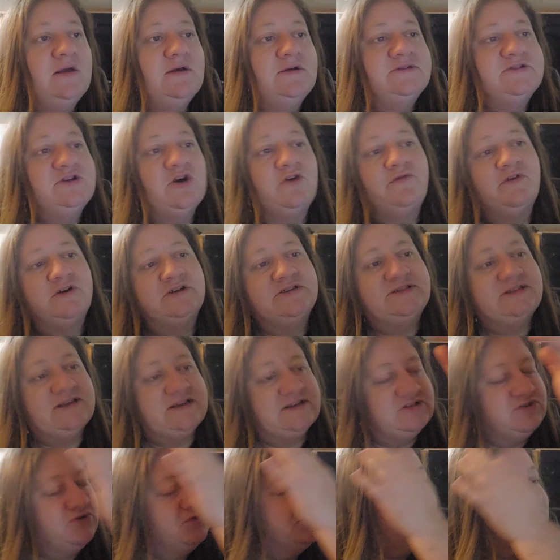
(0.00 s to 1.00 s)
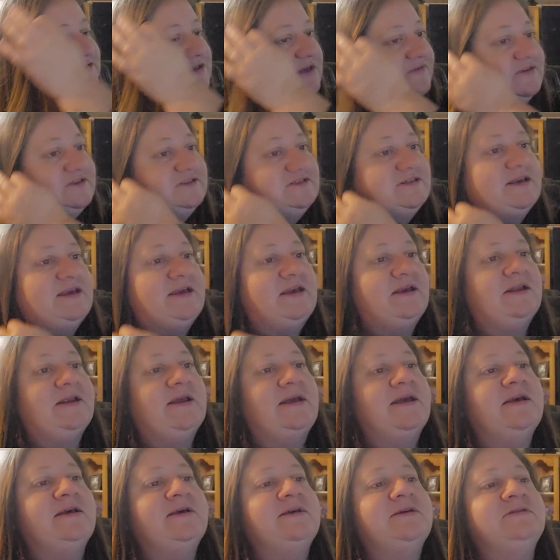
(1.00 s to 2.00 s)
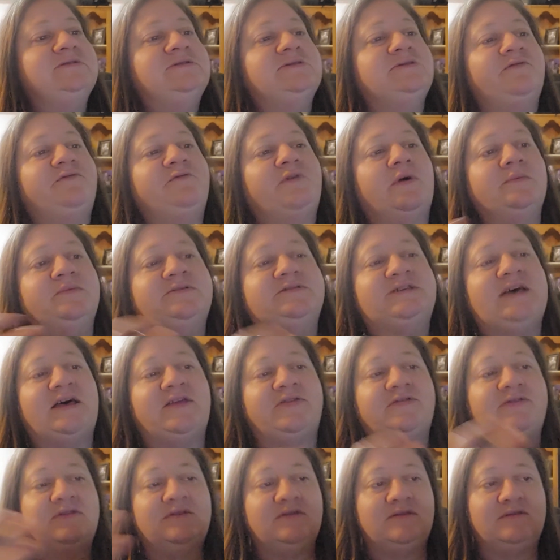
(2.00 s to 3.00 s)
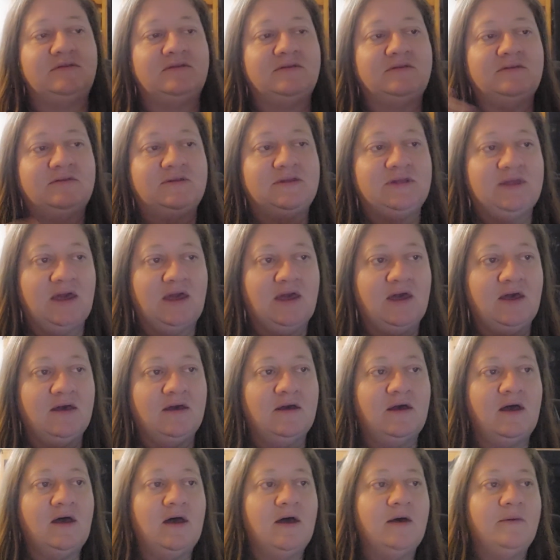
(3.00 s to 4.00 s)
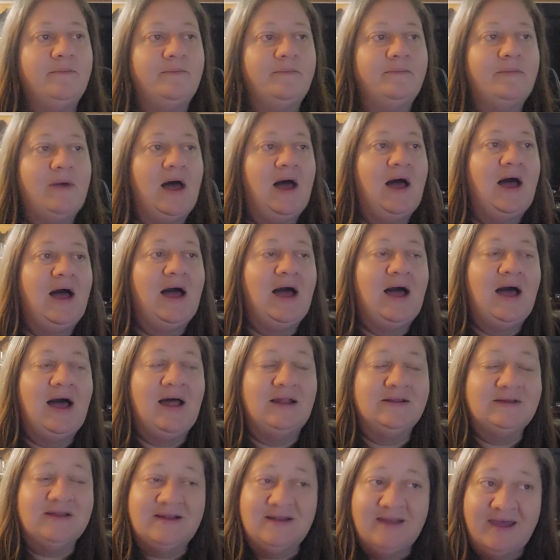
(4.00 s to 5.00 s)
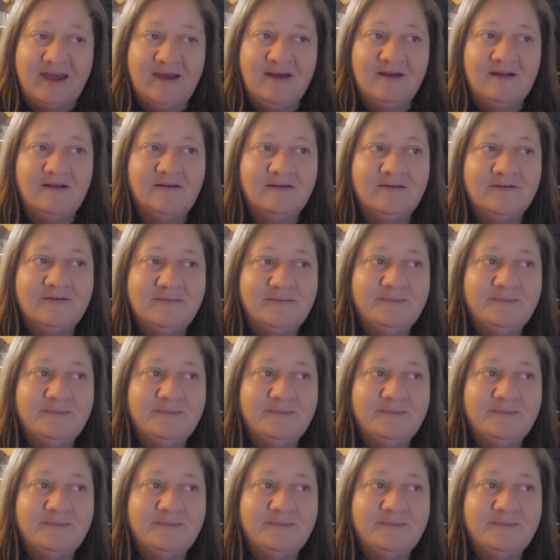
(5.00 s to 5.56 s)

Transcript: So verse 6 through 17 is from Seth to Mahalalel.